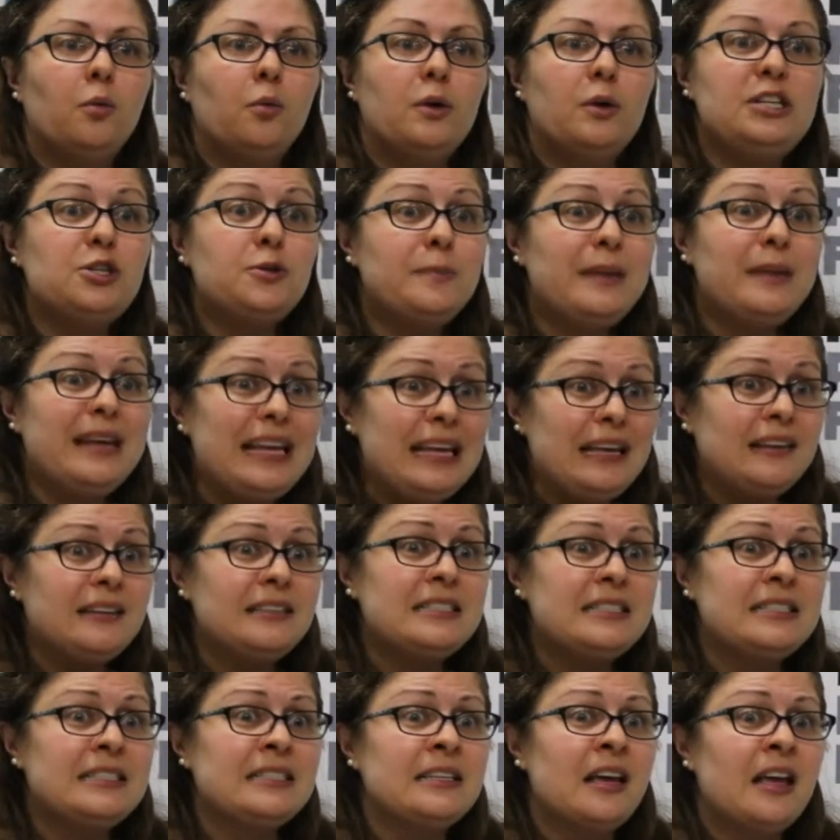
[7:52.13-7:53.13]
Which
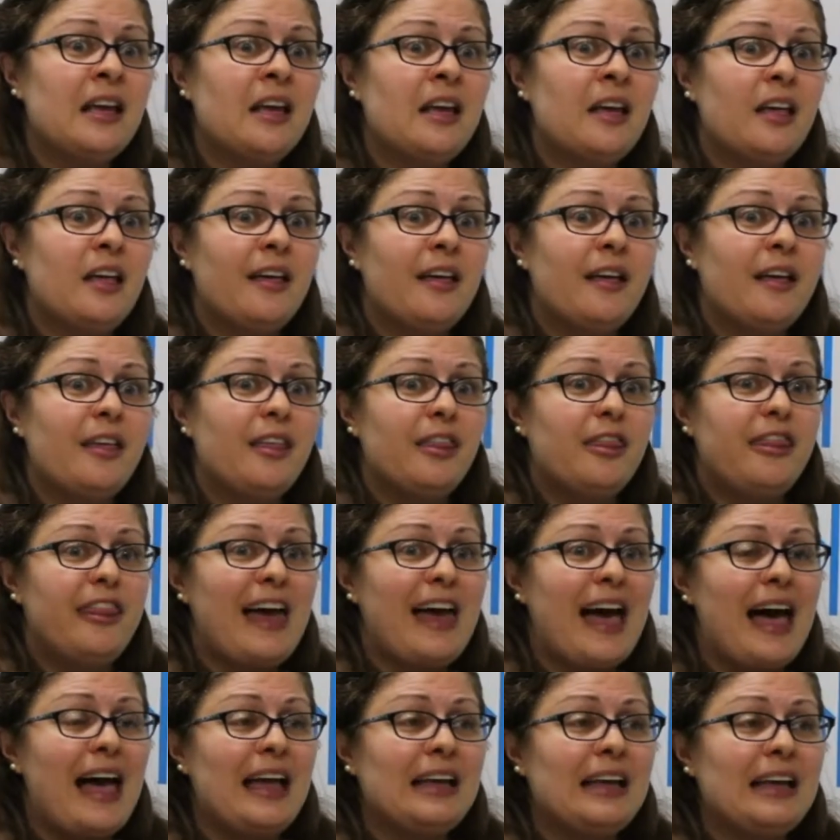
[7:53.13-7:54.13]
means
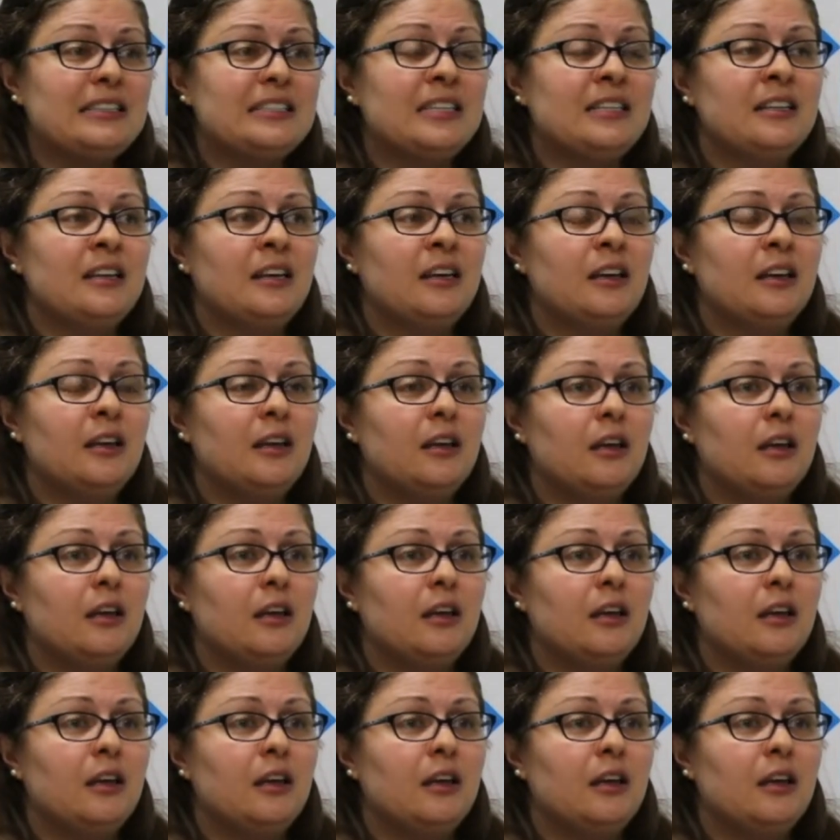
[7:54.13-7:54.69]
that